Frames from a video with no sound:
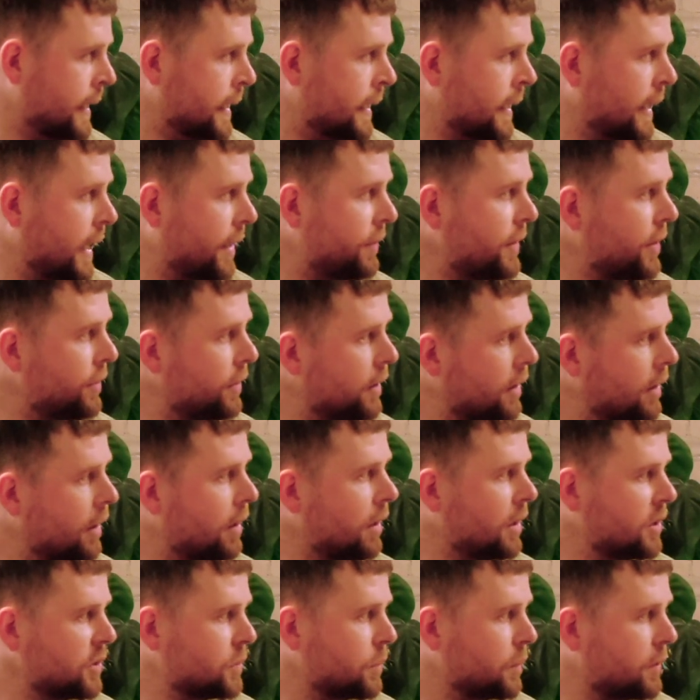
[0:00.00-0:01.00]
And then the
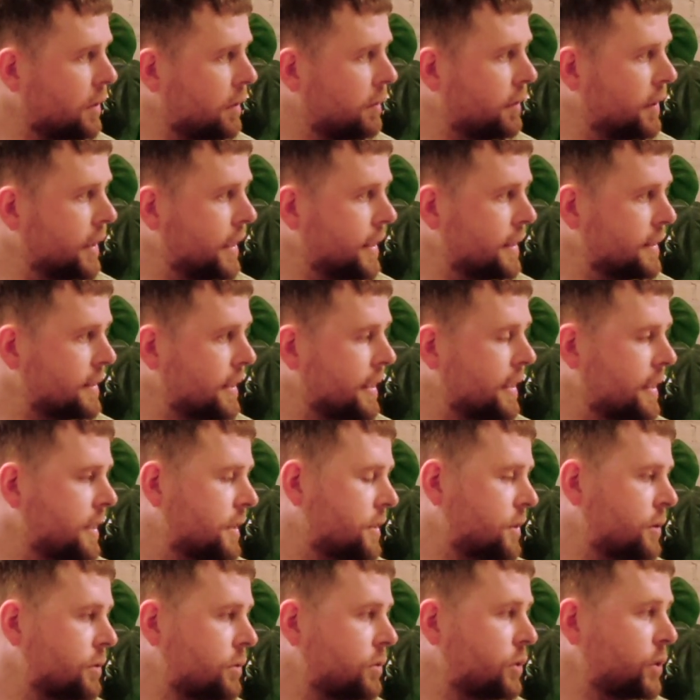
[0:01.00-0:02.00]
last one of these
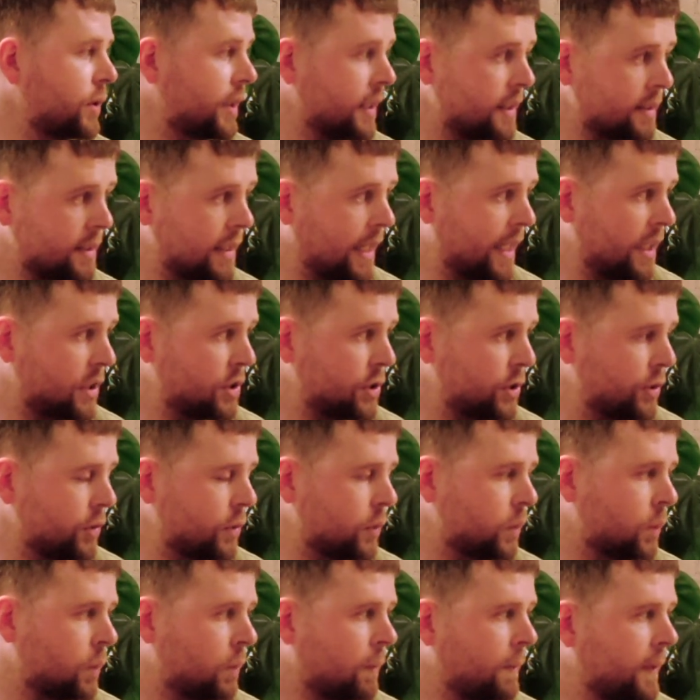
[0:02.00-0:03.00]
is
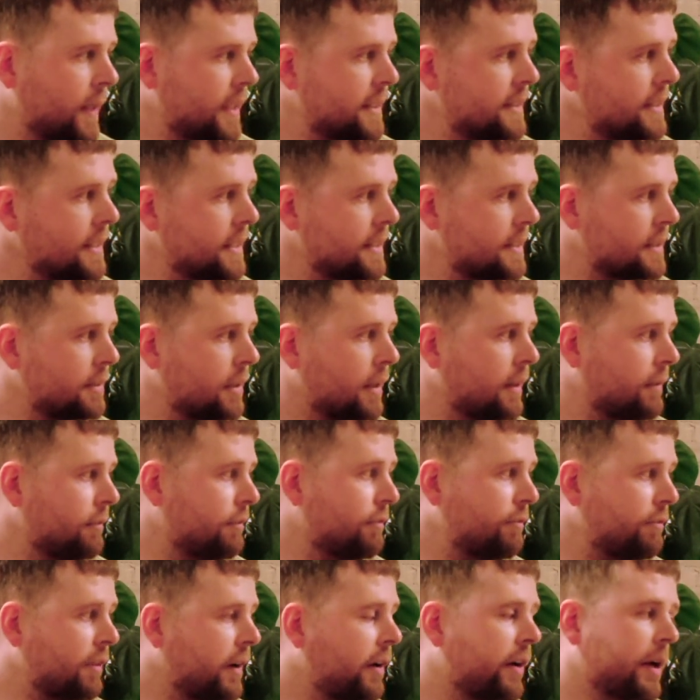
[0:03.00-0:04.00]
transactional. This is
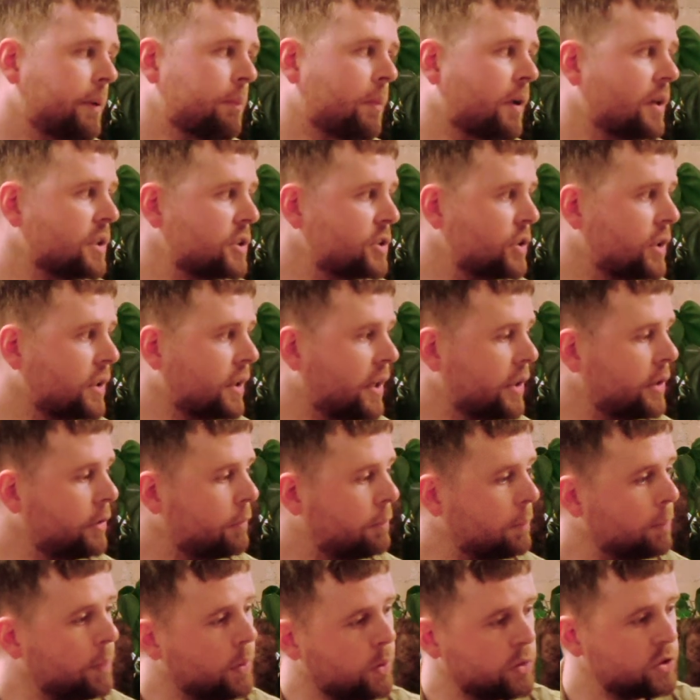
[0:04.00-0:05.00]
very much the kind of
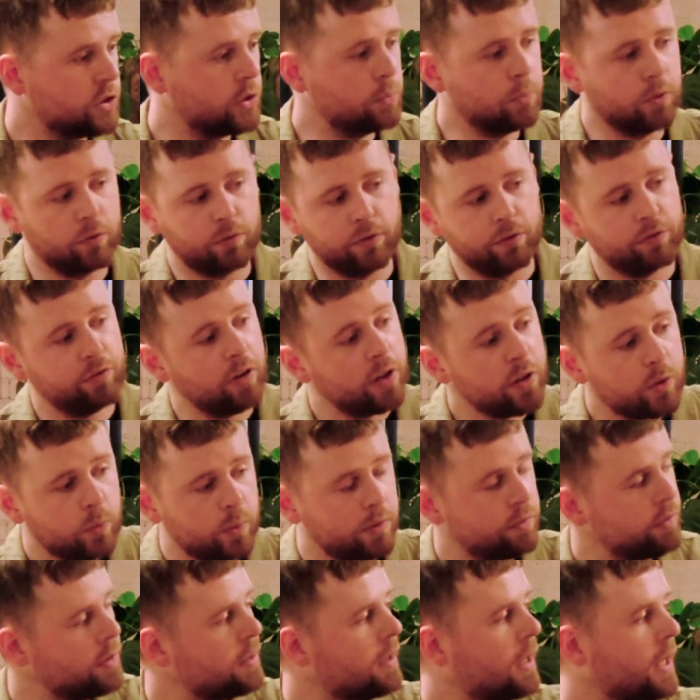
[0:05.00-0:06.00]
bottom of the funnel,
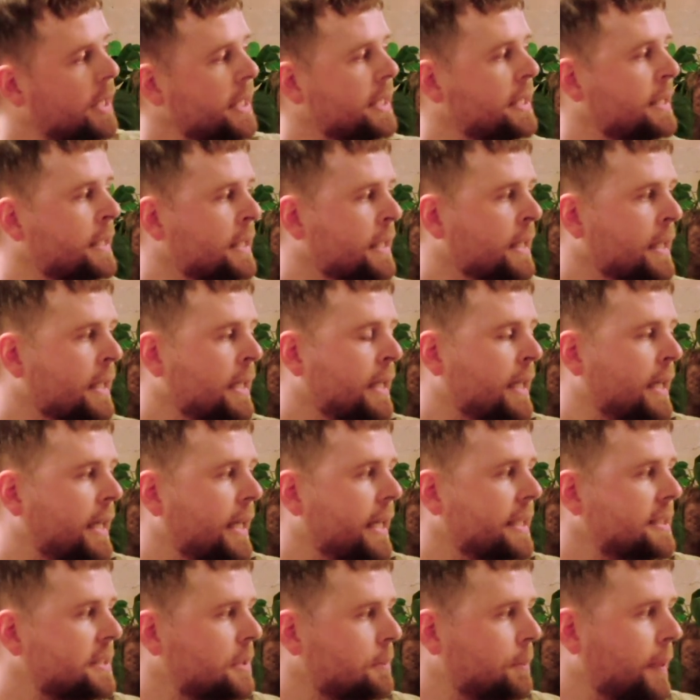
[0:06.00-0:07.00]
if you like.
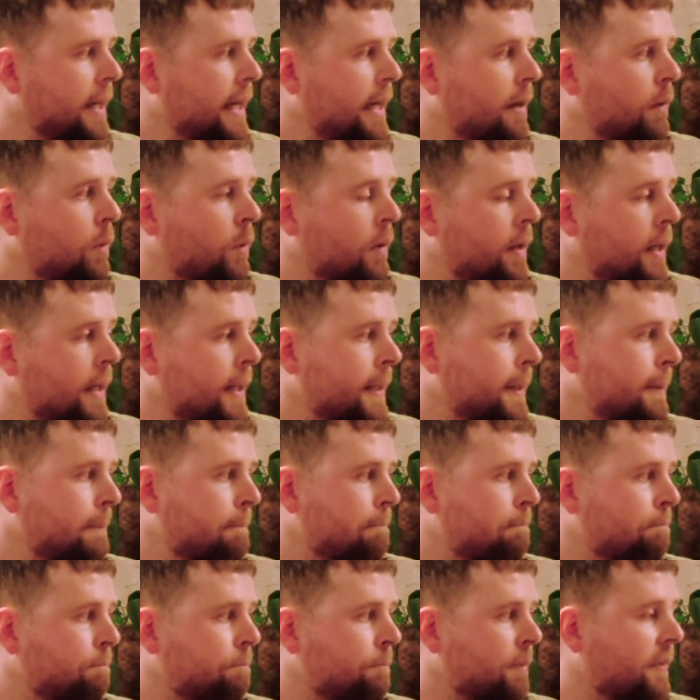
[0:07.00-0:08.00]
It's about,
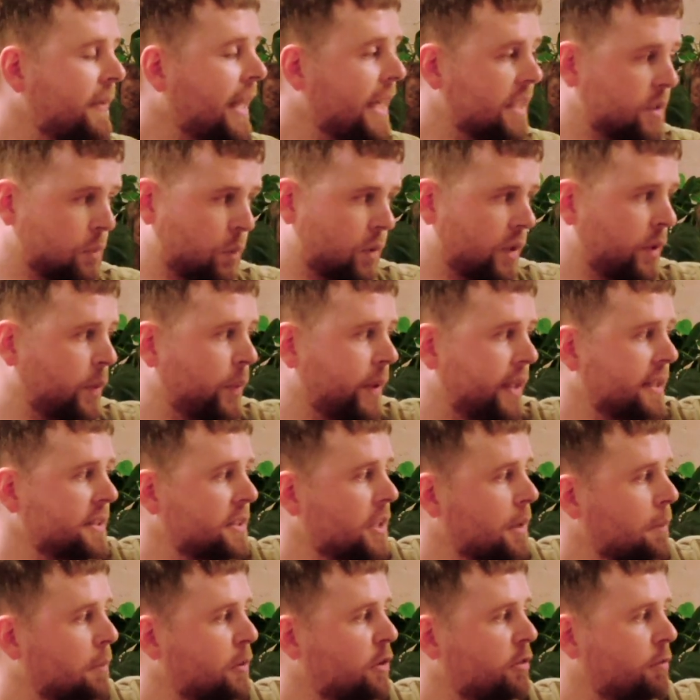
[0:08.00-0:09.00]
that's one quick
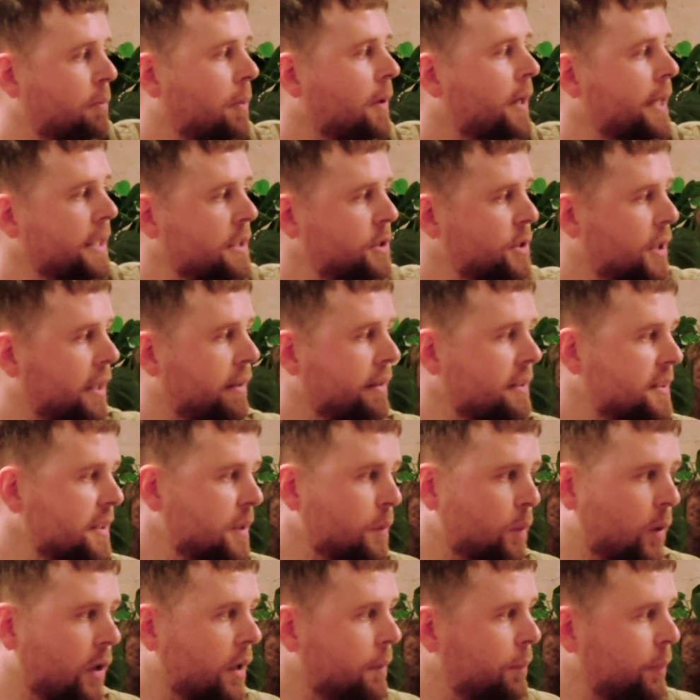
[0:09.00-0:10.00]
example of buy charity
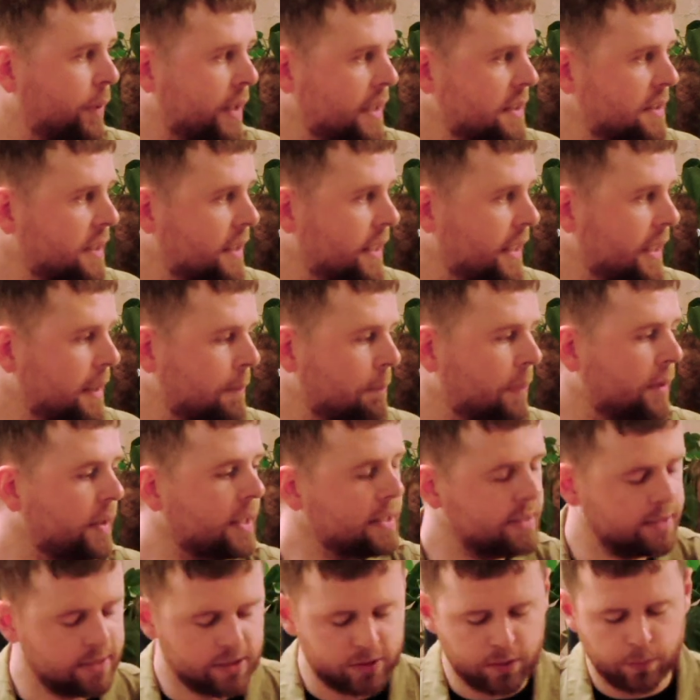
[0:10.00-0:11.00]
WordPress theme, but
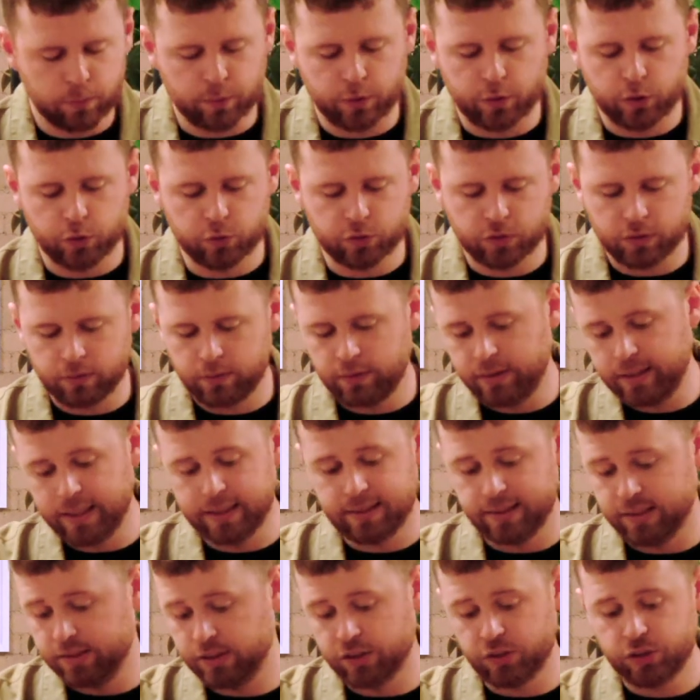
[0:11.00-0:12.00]
this is
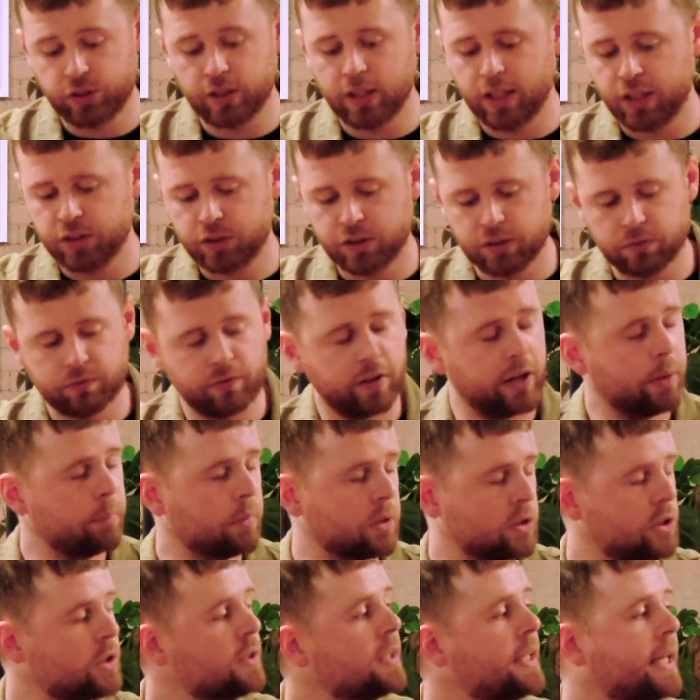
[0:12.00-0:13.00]
this is a search that's very
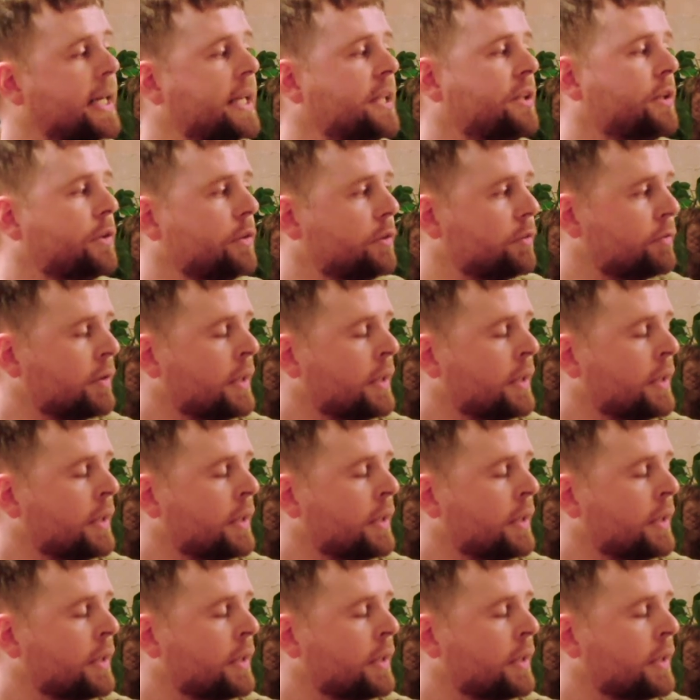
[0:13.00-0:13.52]
much at the end of